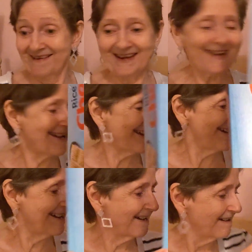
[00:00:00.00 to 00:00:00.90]

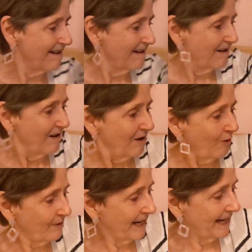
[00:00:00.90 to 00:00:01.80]
Yeah.
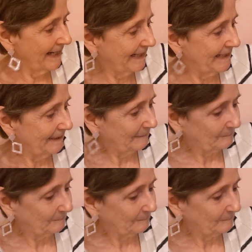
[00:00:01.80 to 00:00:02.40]
Okay.